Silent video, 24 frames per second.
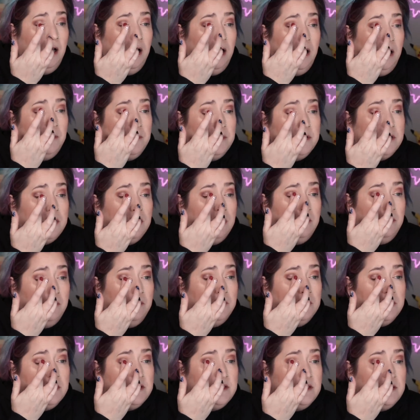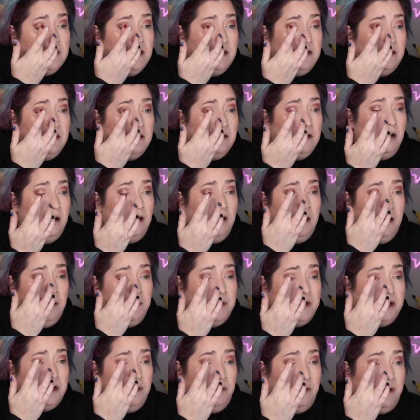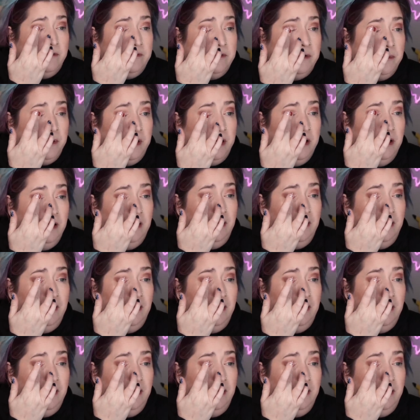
I'm just going to go in the center. Oh, I'm going to go everywhere.